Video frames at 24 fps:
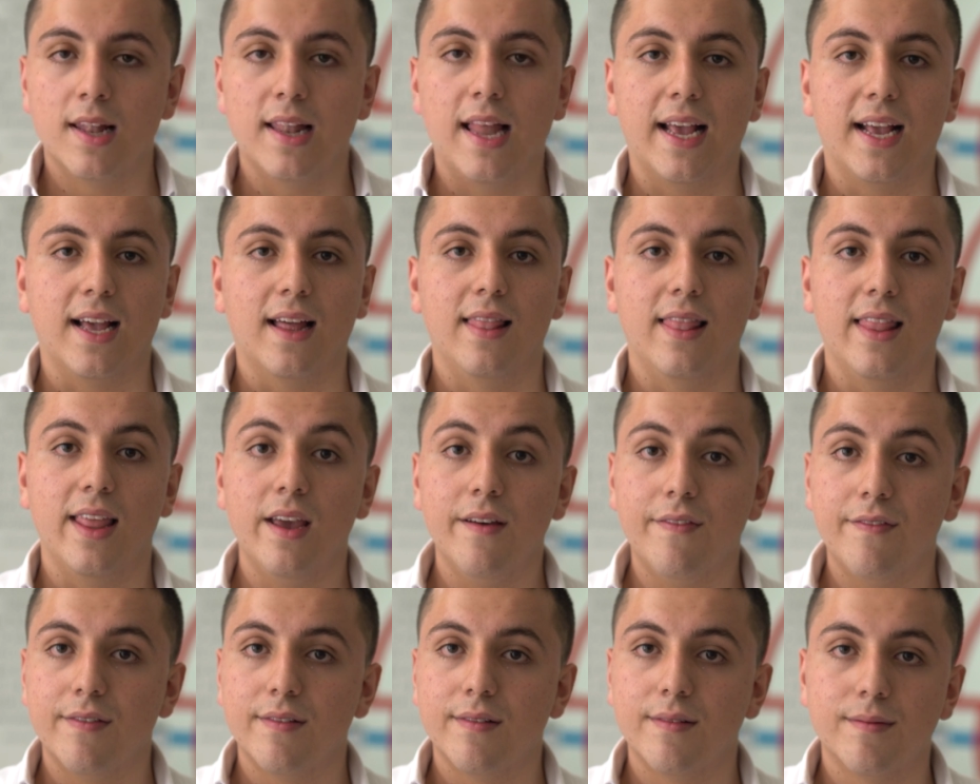like a
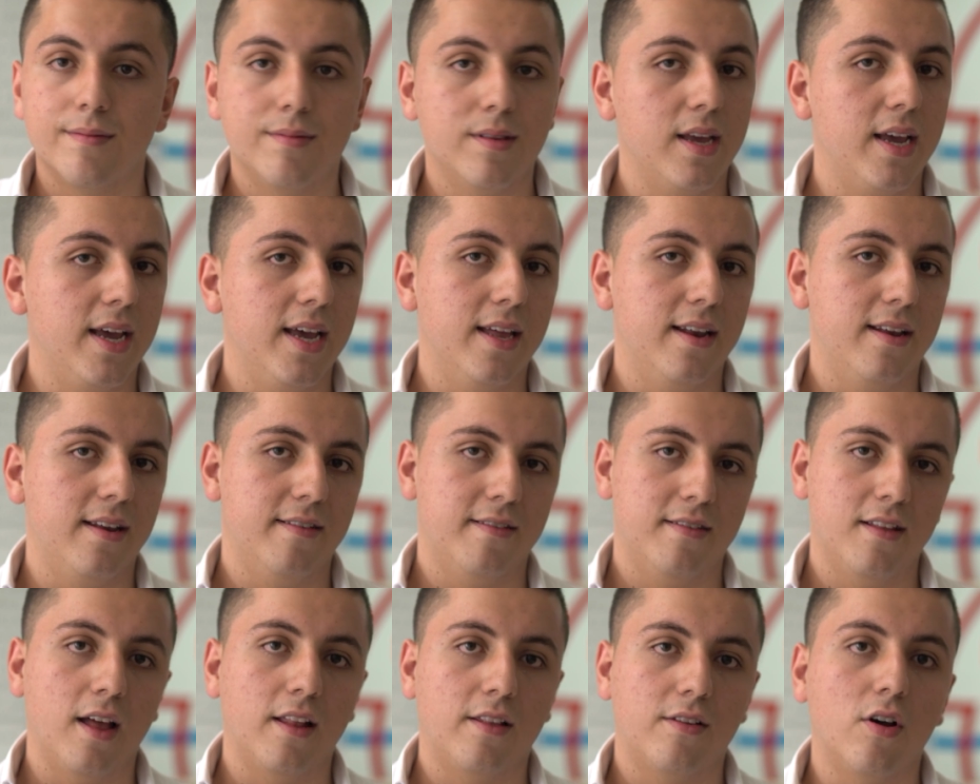lift. It
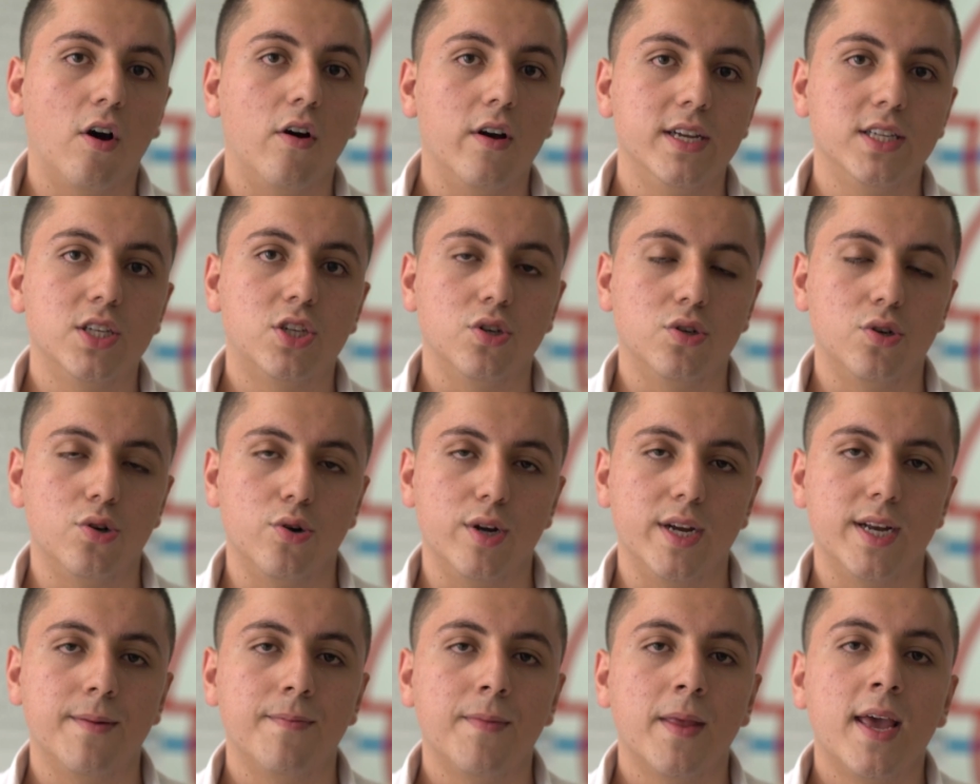is not going to
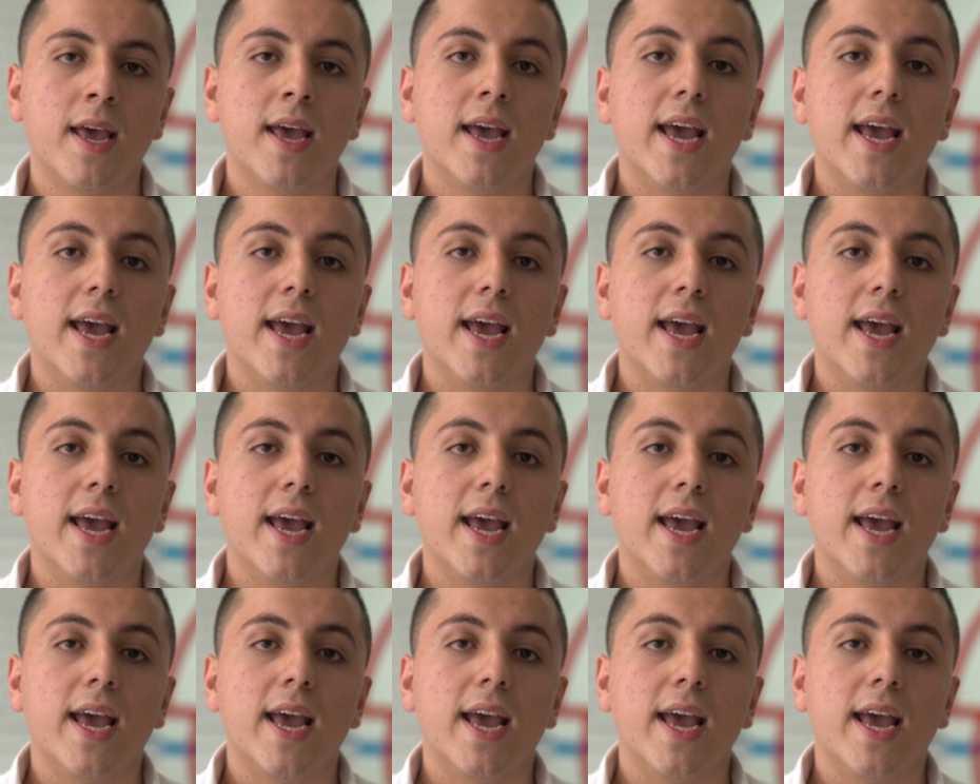do it.